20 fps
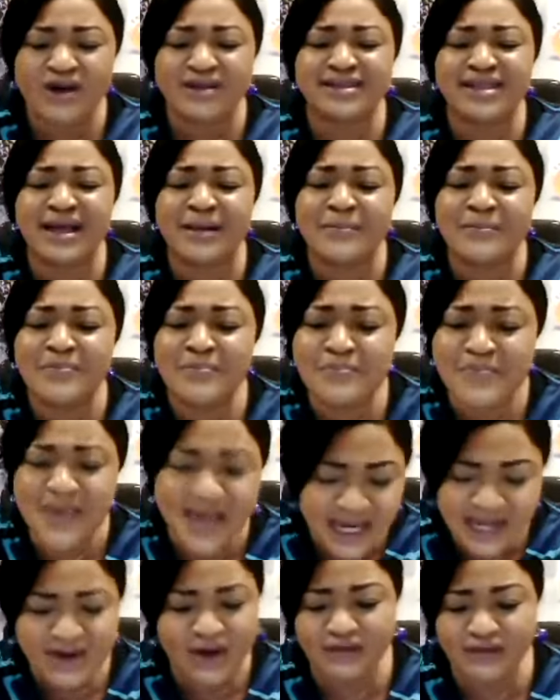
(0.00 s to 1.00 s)
on the
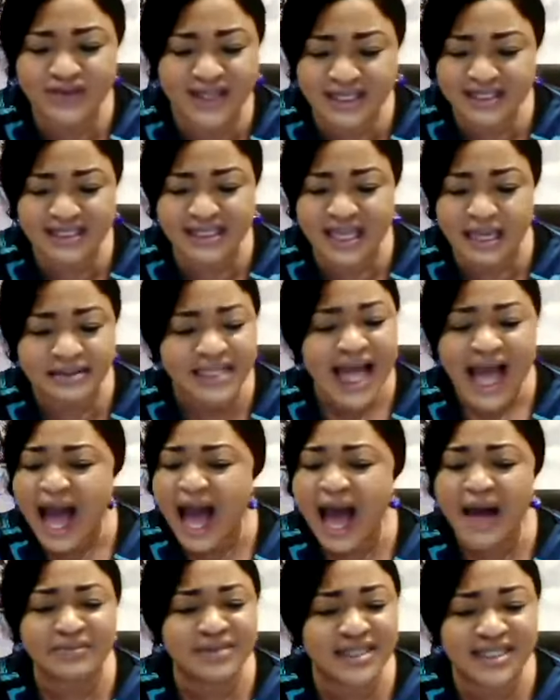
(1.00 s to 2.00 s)
meaning of those names,
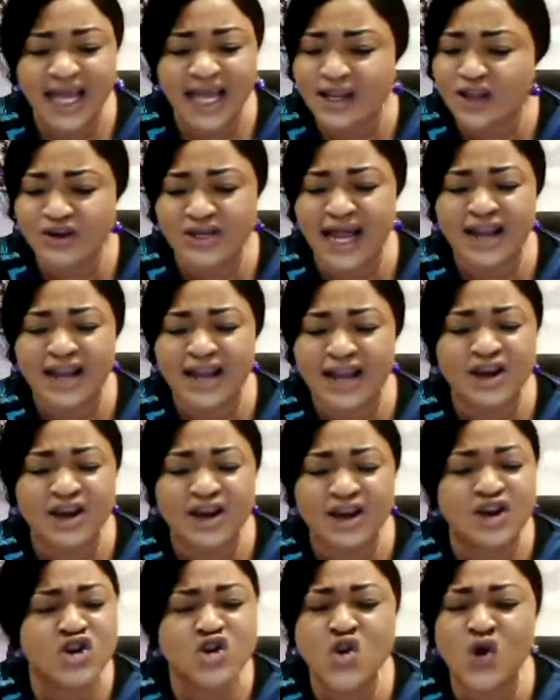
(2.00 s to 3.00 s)
I'm telling you that
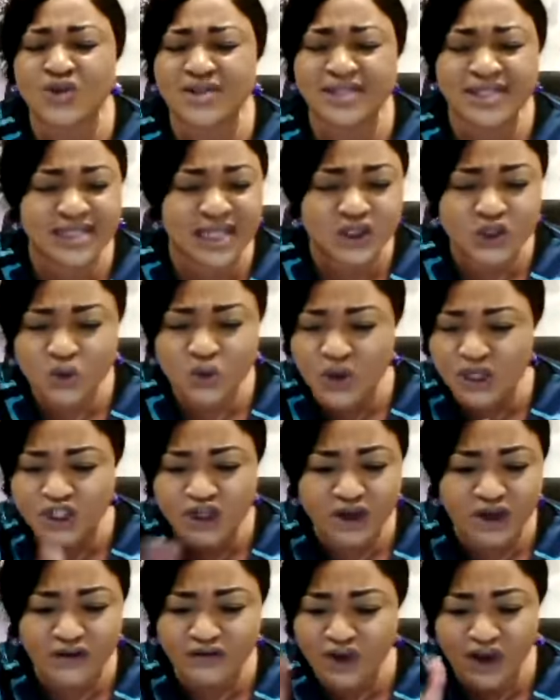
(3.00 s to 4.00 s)
no
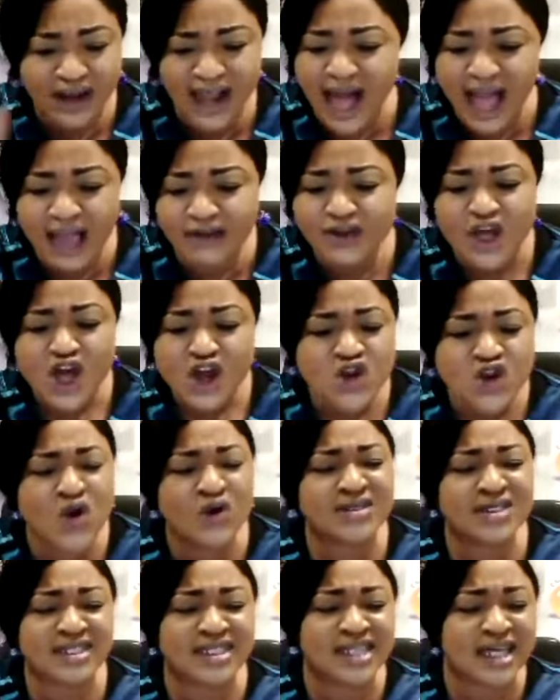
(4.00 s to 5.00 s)
situation of your life,
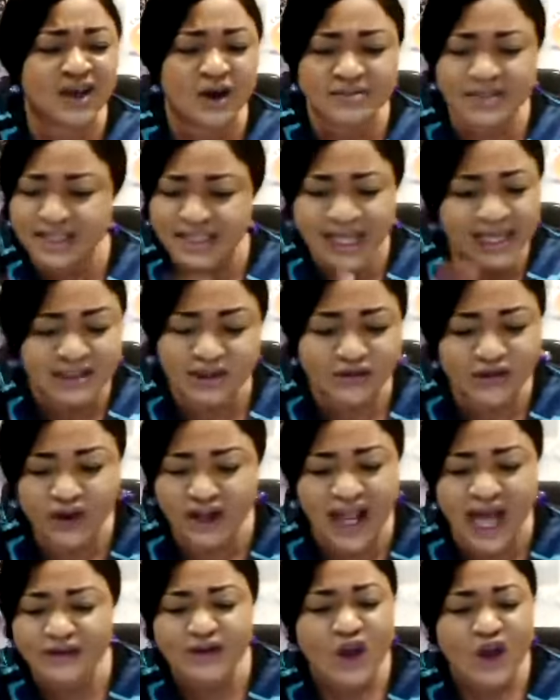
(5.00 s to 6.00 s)
no circumstance
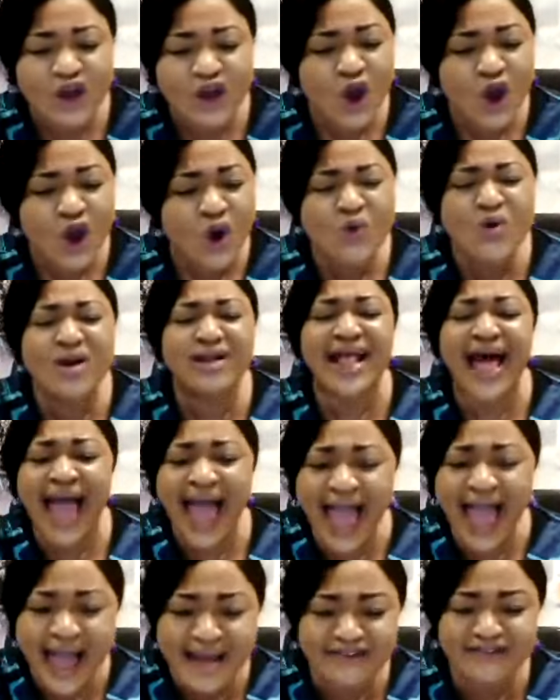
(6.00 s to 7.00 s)
of your life will
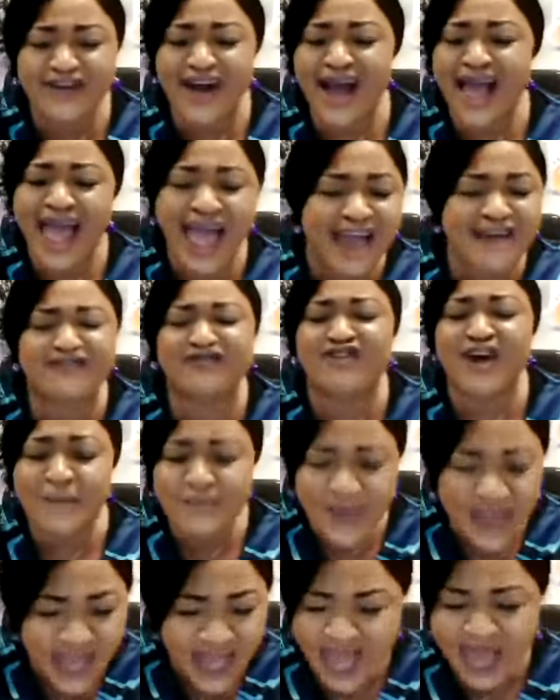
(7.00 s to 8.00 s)
ever
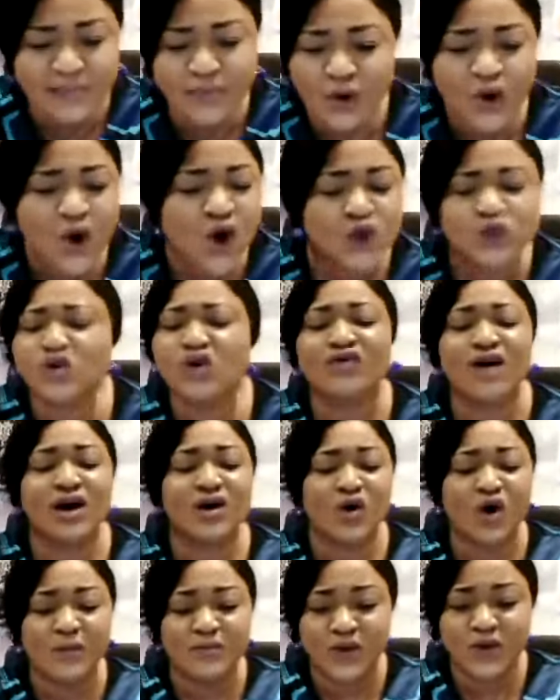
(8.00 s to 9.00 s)
be able to
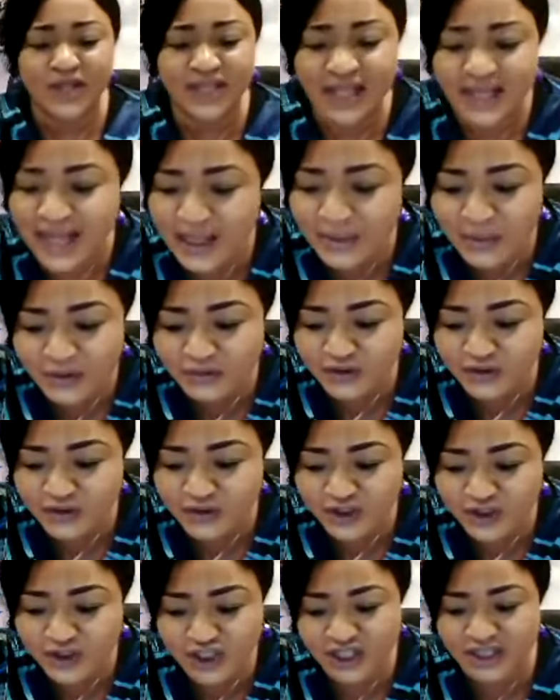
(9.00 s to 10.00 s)
overcome you in the name
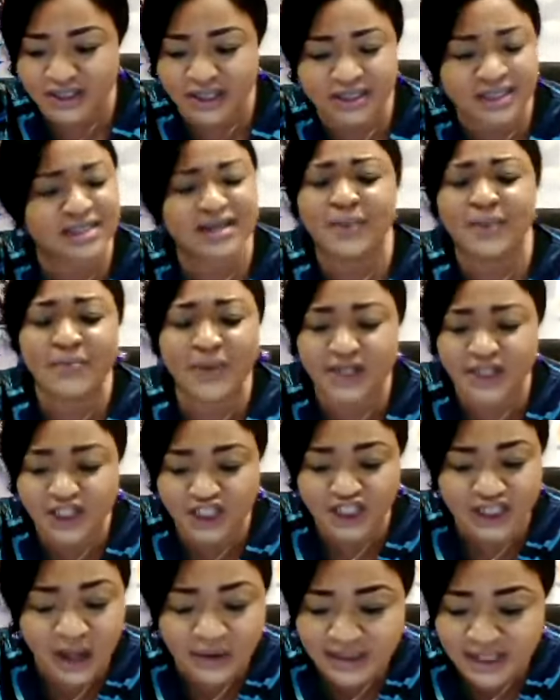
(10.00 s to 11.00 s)
of Jesus. Somebody
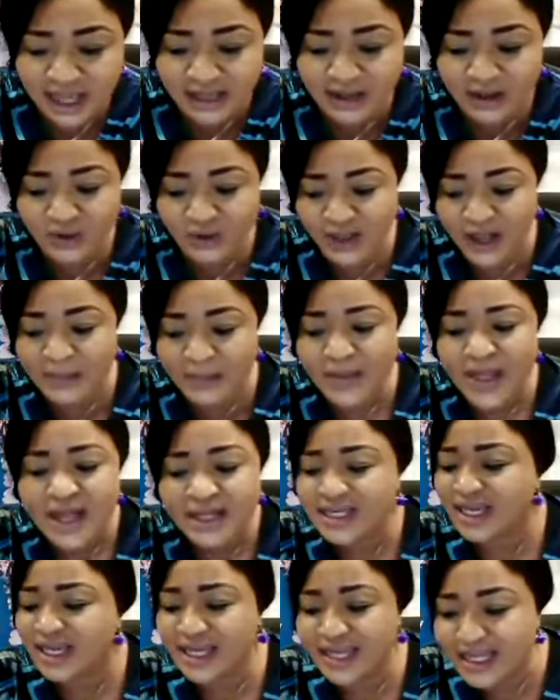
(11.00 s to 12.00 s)
shout hallelujah.
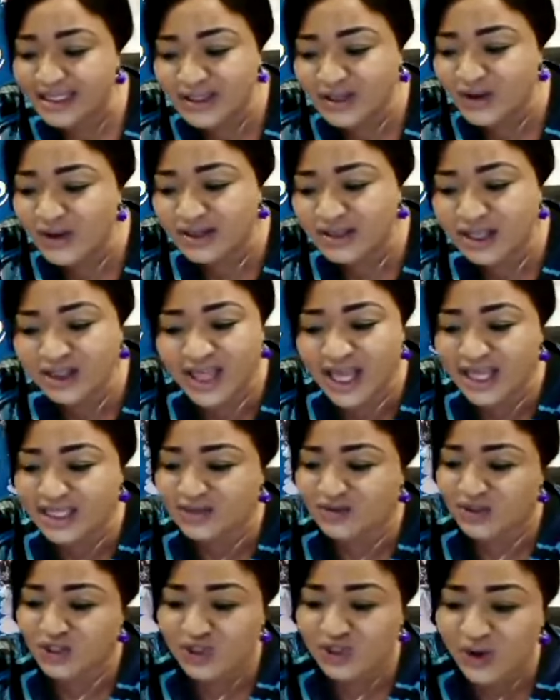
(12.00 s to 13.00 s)
Deaconess Ngozi,
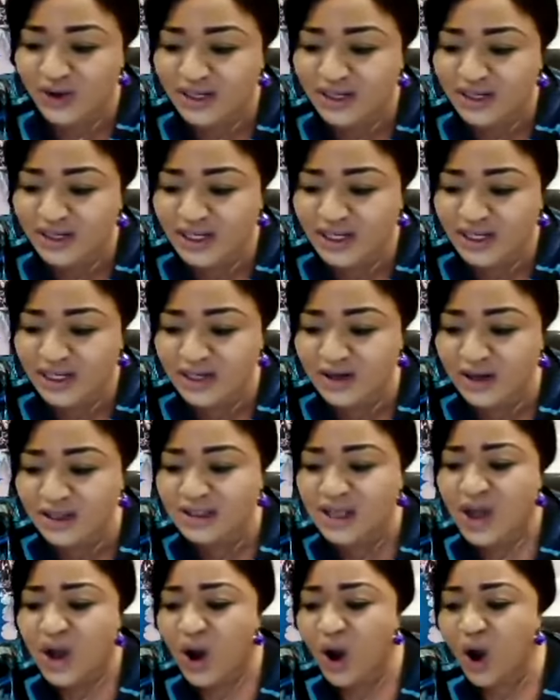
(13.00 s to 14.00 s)
thanks for joining us.
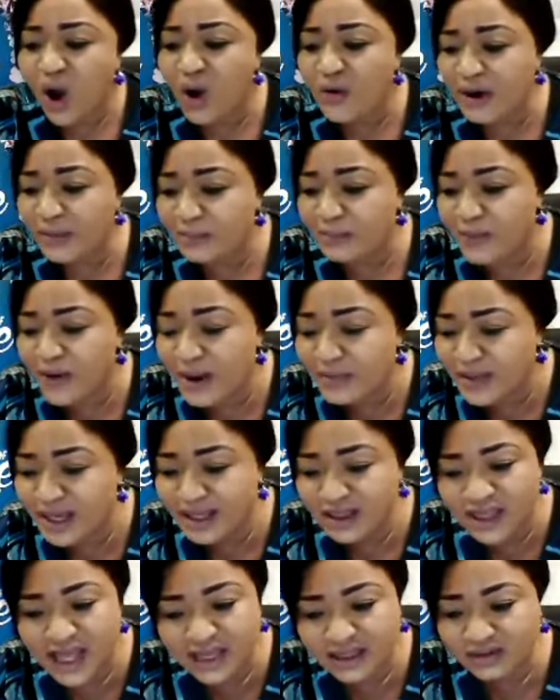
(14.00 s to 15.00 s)
Aura
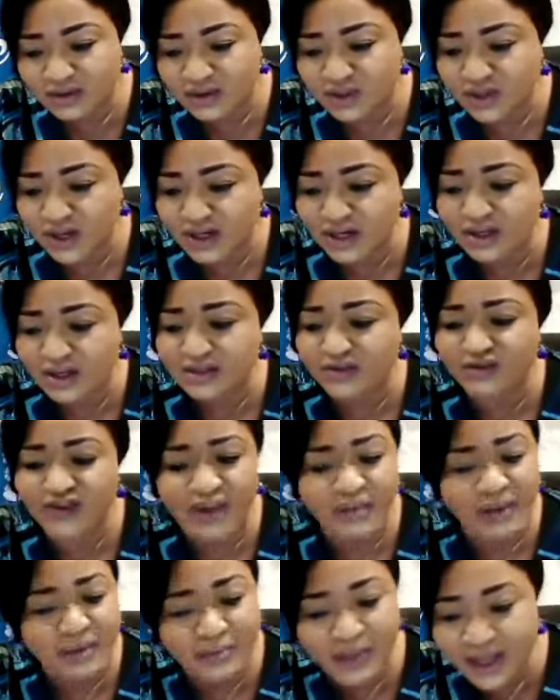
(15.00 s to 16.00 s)
Premier, thanks for joining us.
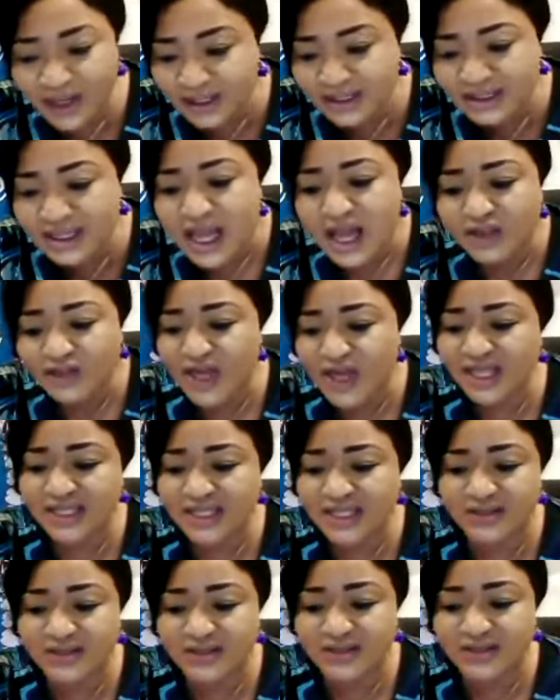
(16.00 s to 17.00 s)
Femi Peters,
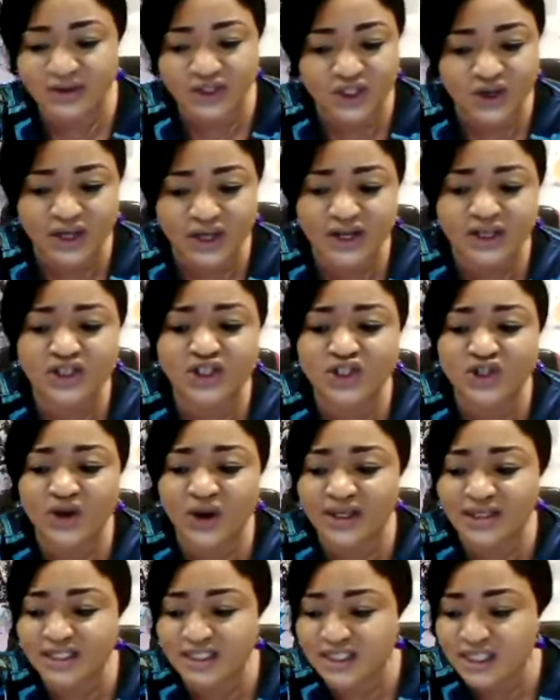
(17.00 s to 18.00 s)
thanks for joining us.
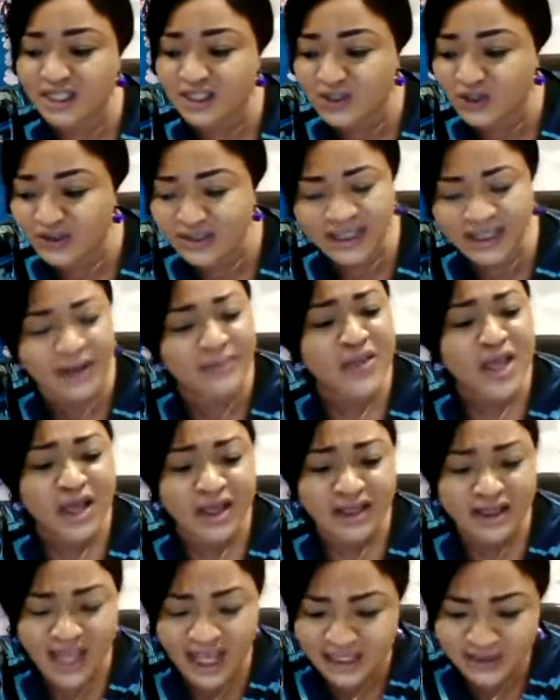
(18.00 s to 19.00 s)
Joyce Chidioze,
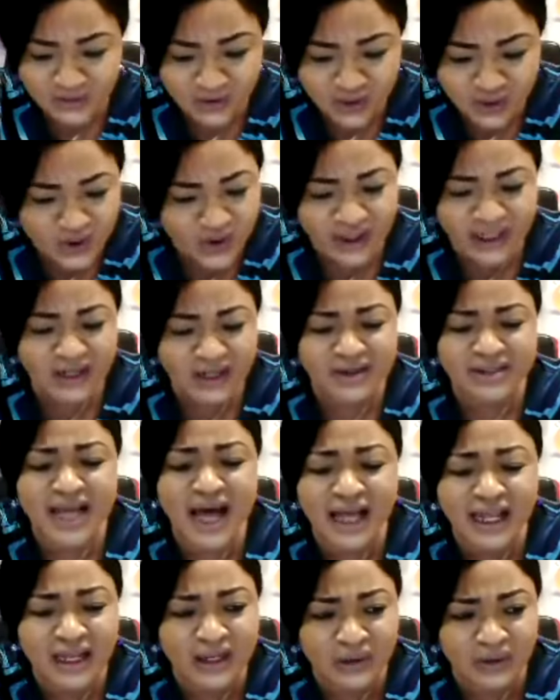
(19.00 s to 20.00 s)
thanks for joining
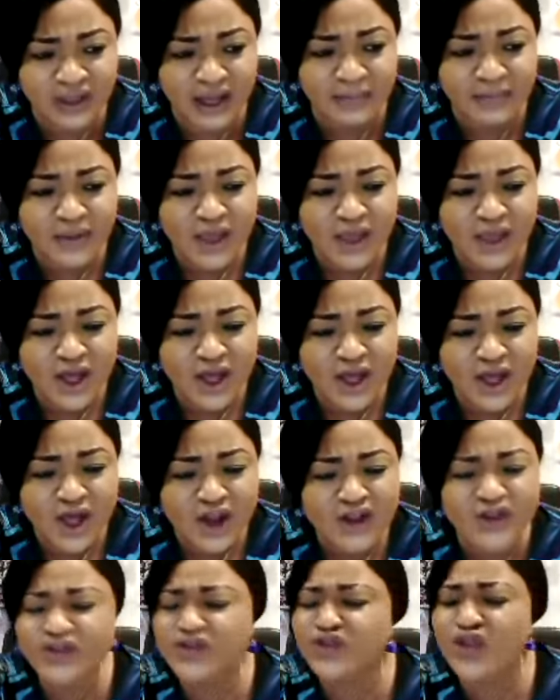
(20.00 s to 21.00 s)
us. Hallelujah.
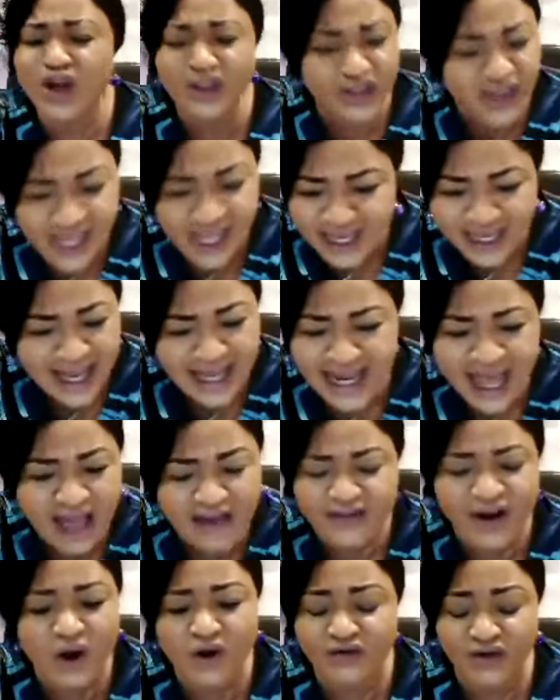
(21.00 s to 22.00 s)
Nothing can
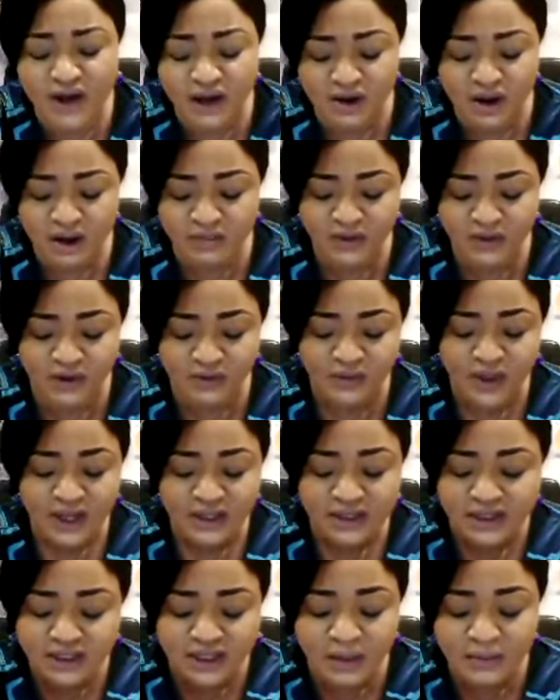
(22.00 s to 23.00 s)
ever overcome
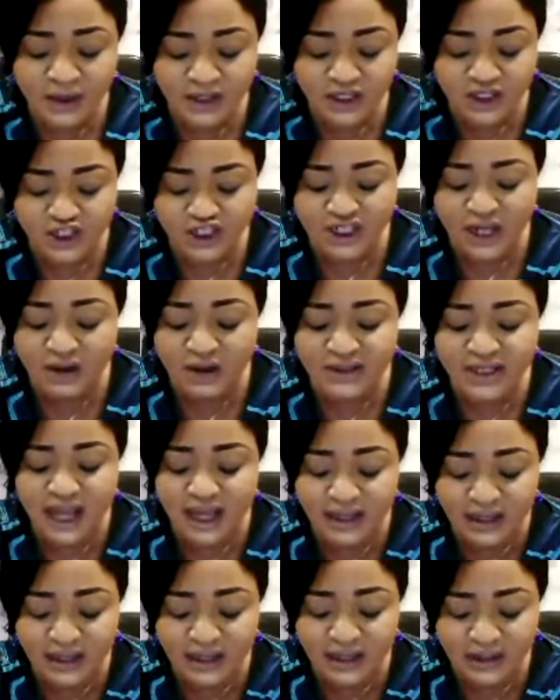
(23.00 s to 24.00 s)
you. Somebody
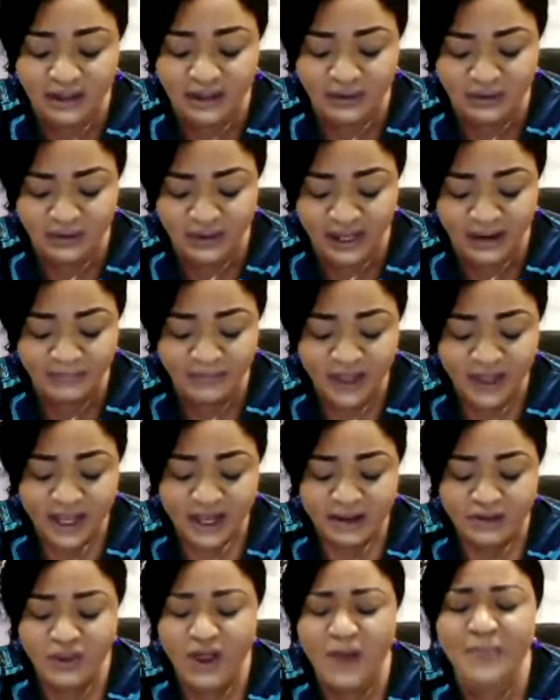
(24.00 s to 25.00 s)
shout hallelujah.
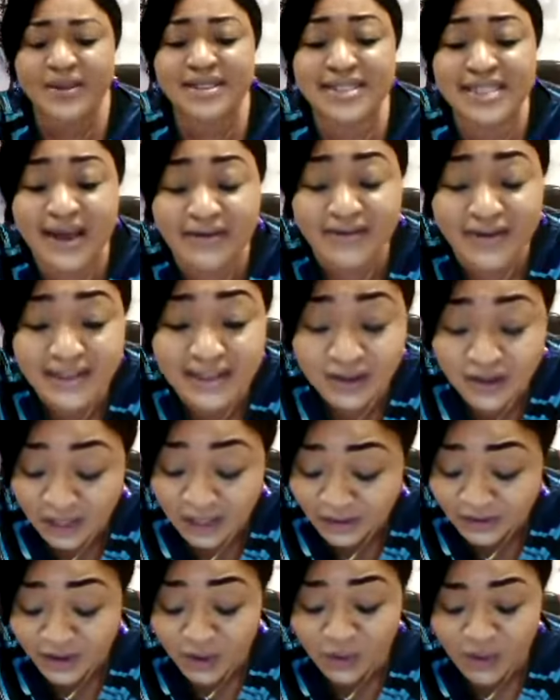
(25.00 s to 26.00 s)
Number seven,
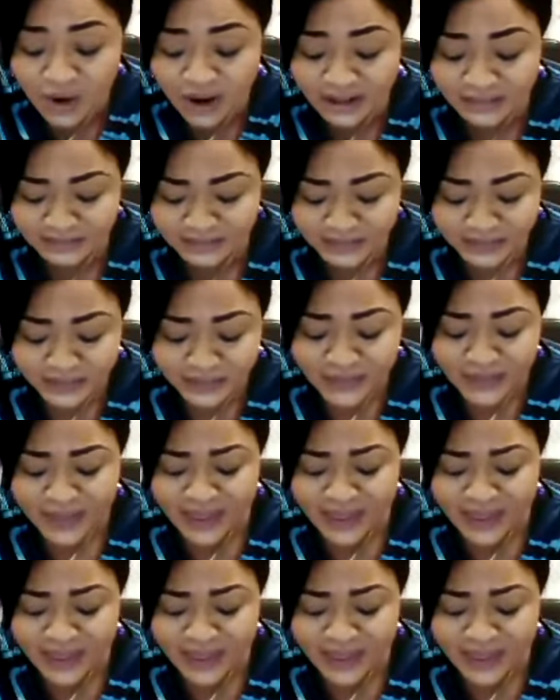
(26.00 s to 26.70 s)
another one